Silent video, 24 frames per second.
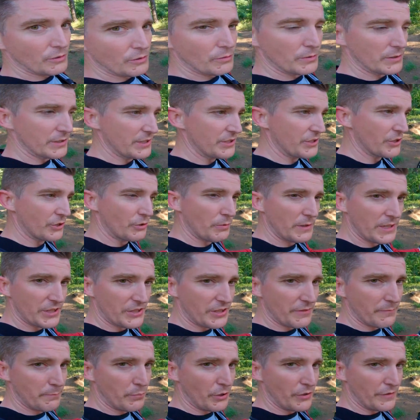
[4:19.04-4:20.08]
Well, these are
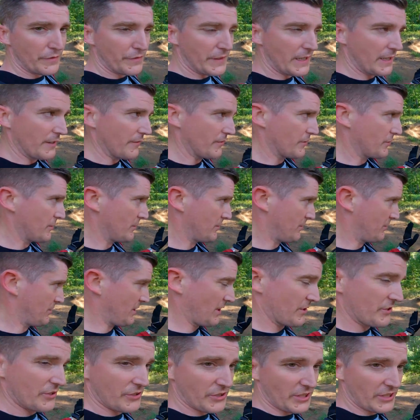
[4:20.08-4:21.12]
27.5 because
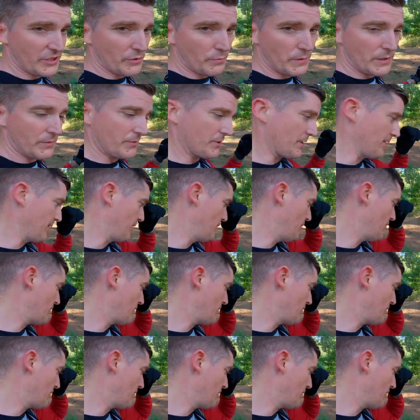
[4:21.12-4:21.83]
that's the size of wheels I've got.